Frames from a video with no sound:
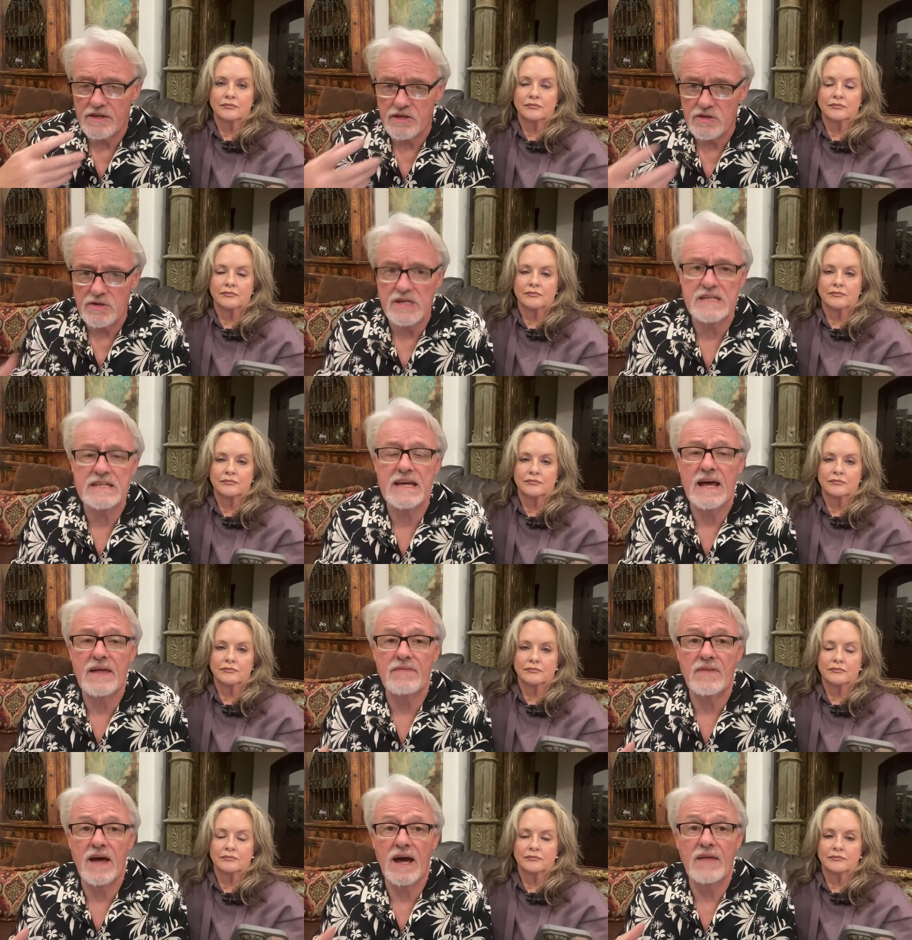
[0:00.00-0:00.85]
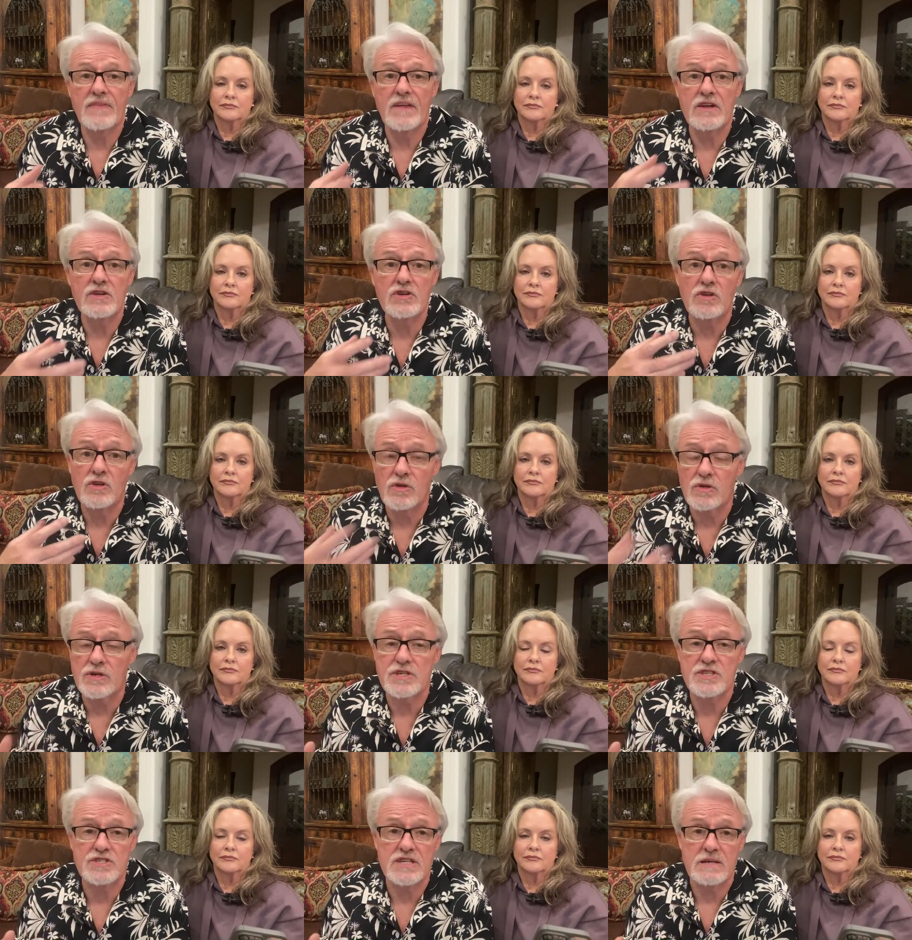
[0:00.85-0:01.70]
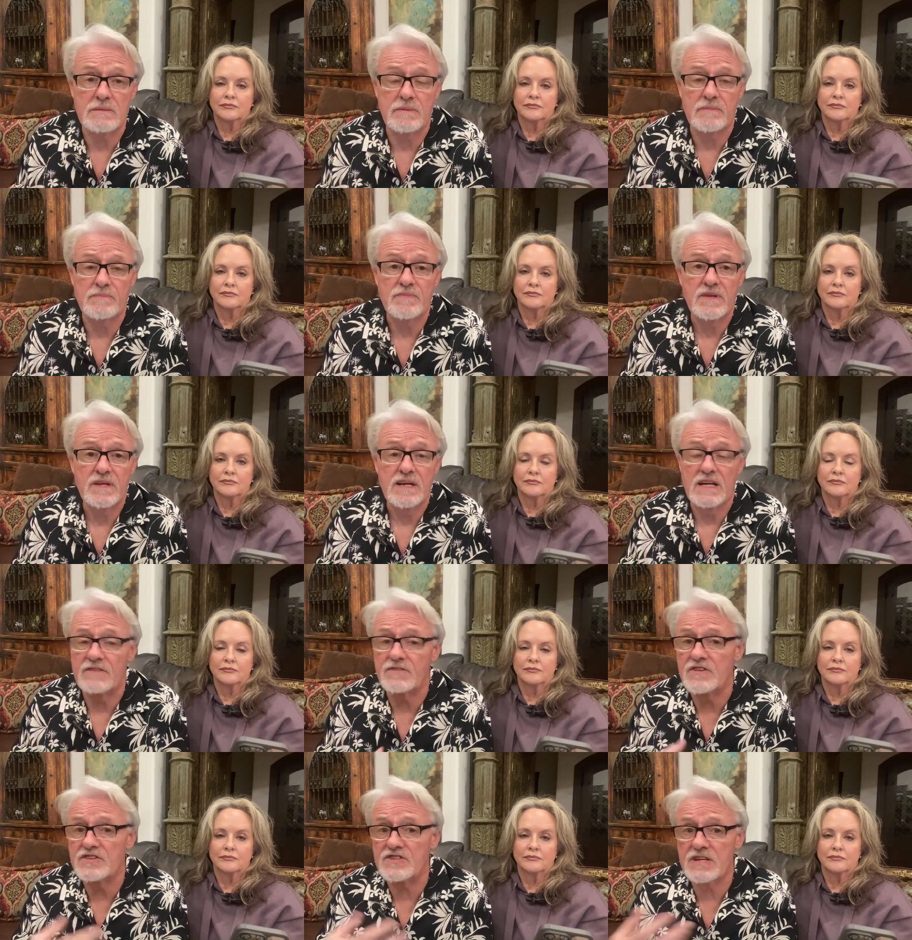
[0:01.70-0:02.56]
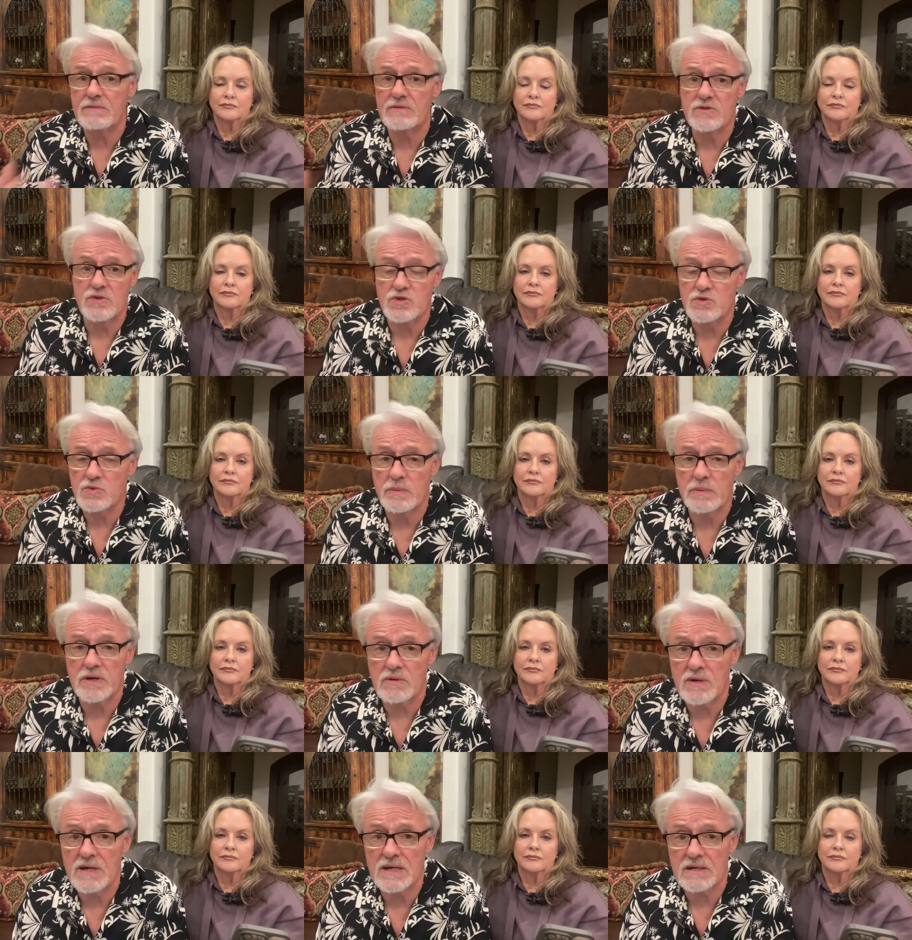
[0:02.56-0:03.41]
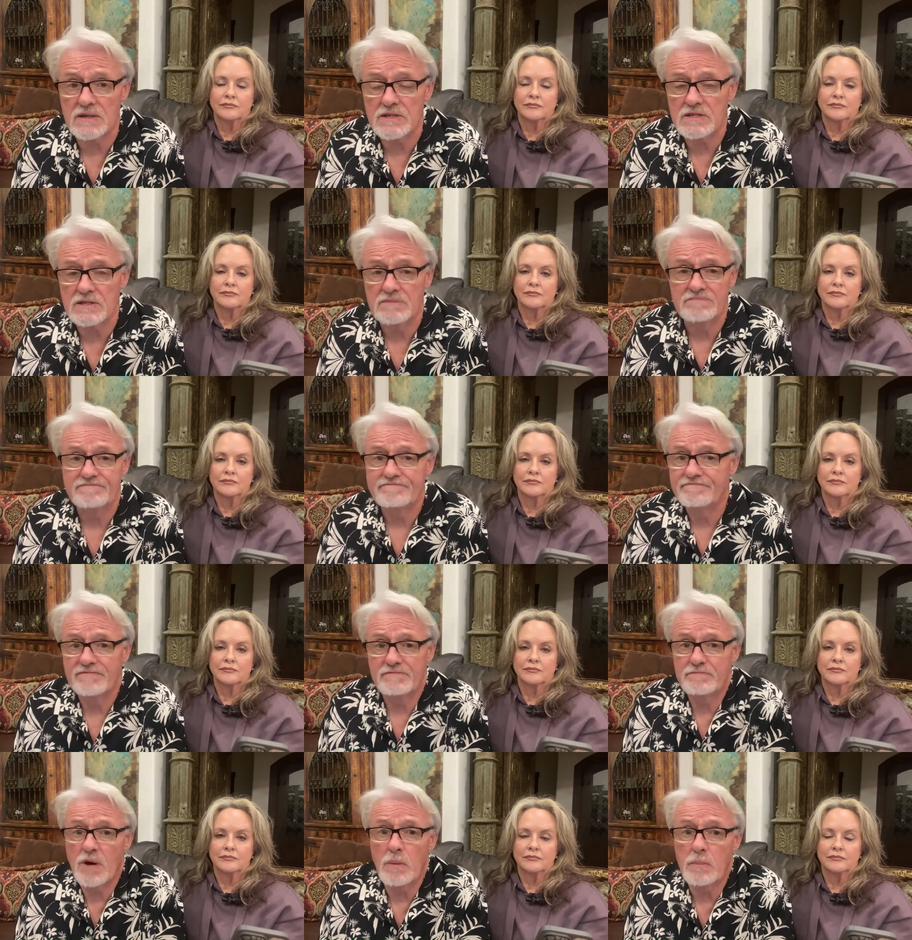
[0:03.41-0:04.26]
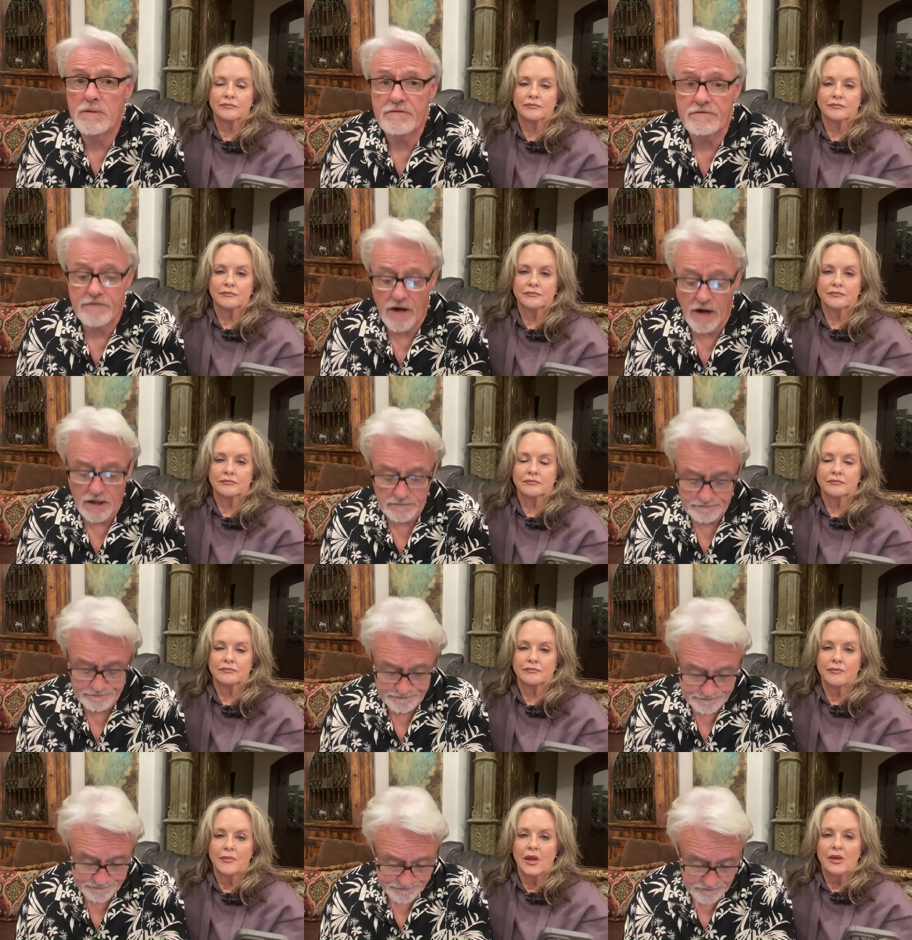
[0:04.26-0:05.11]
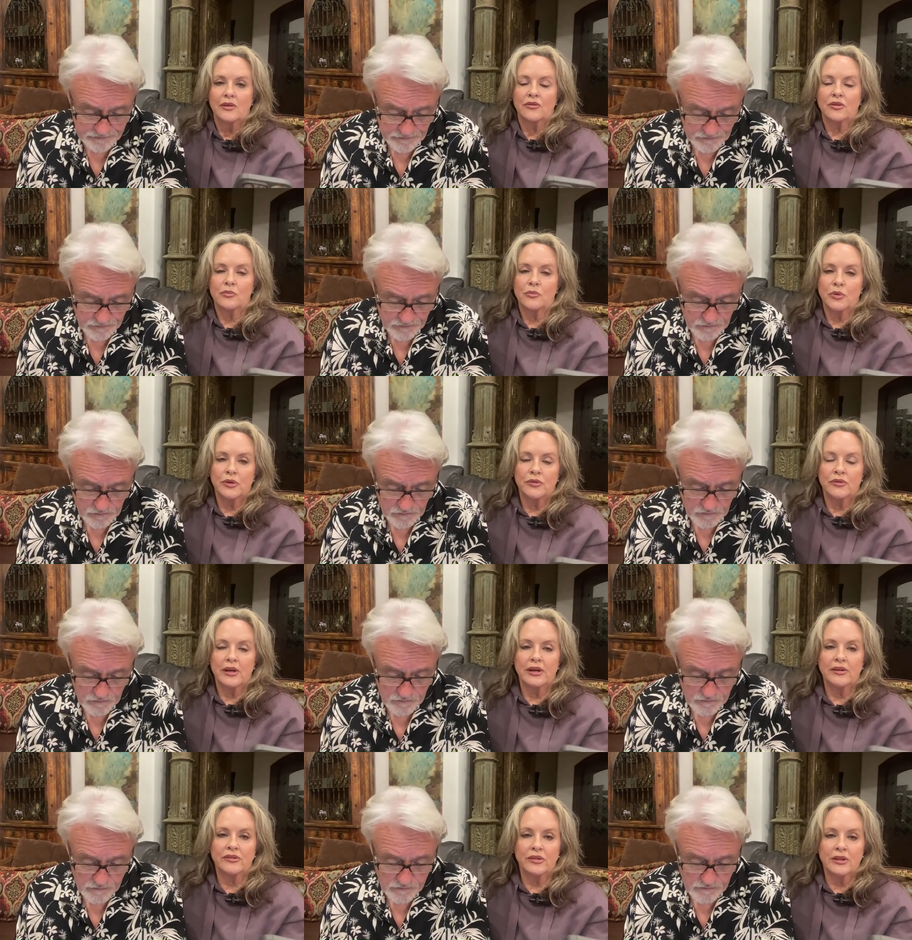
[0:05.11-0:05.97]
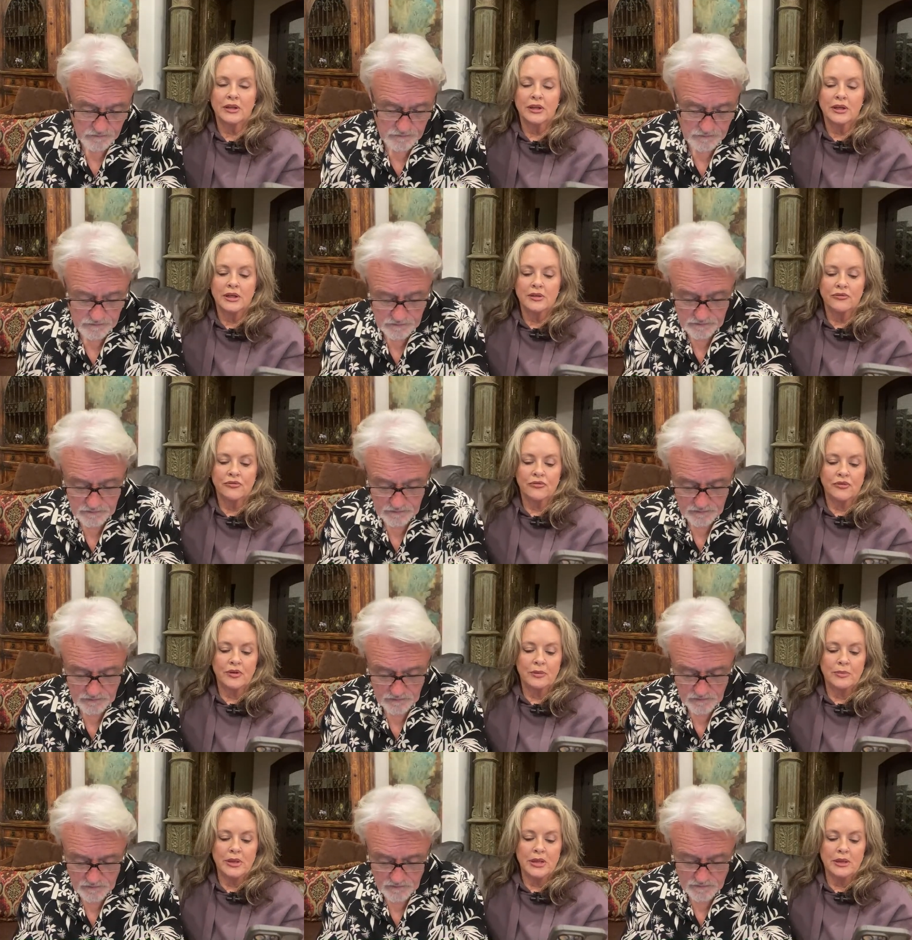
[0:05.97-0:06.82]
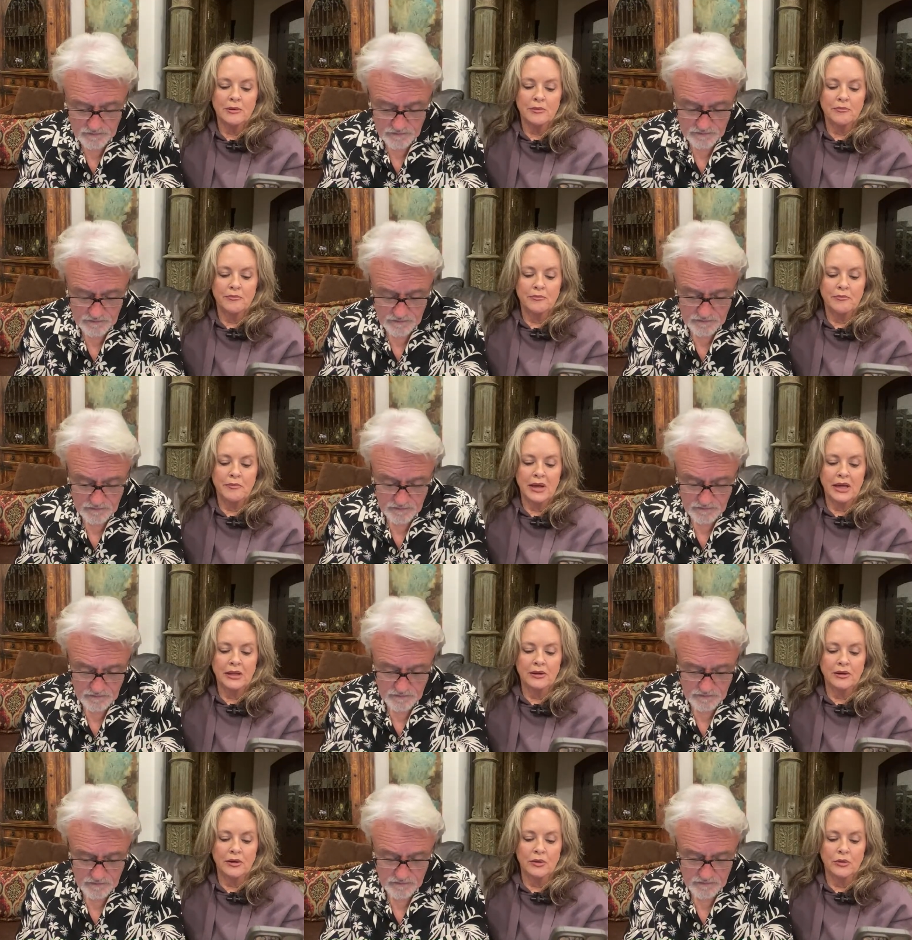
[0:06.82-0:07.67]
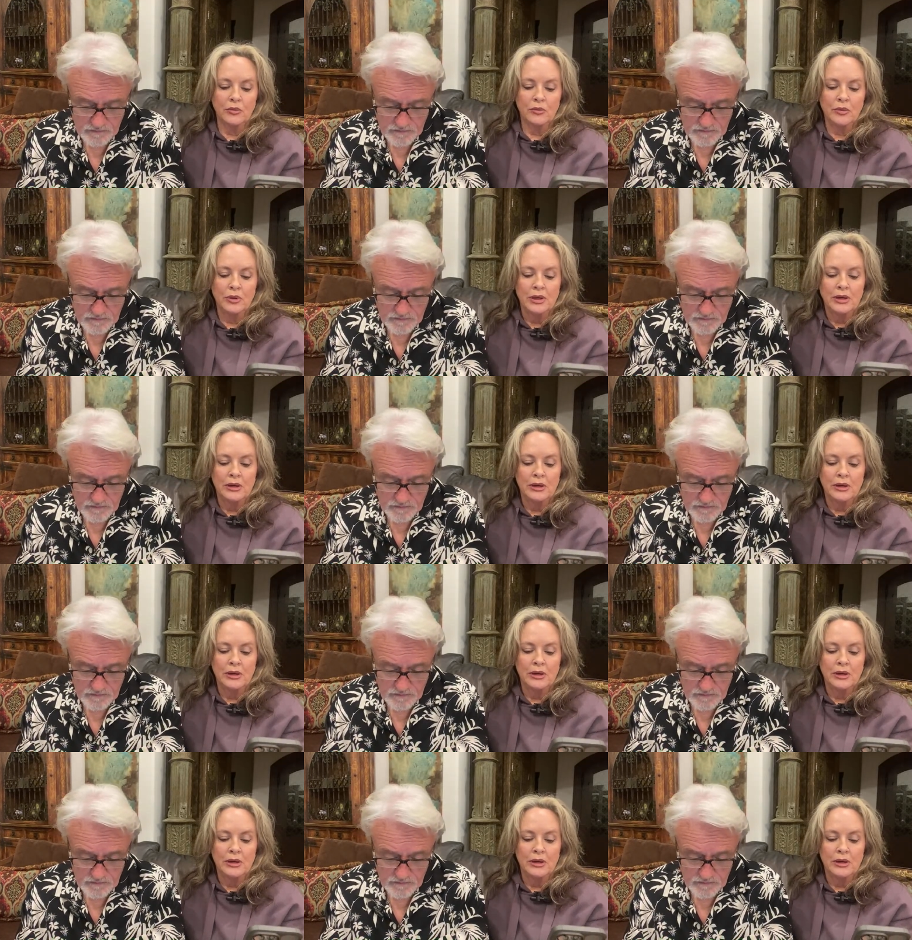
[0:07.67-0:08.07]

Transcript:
Speaker 1: You need to get that. Then you can look at semen. And if the semen's all swimming around, probably fine.
Speaker 2: Someone's asking if Phoebe and Mando